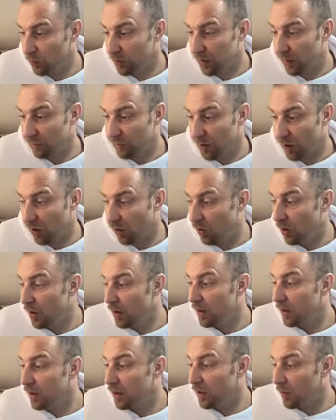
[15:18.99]
We have now
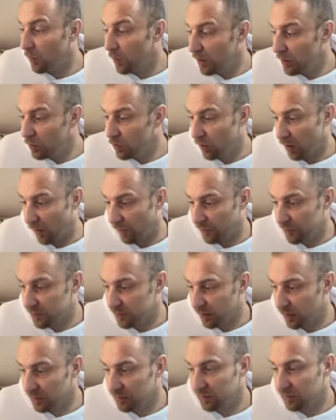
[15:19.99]
queen to f
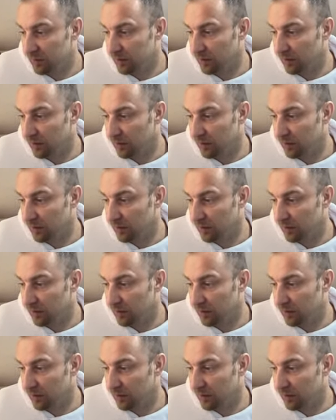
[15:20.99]
six.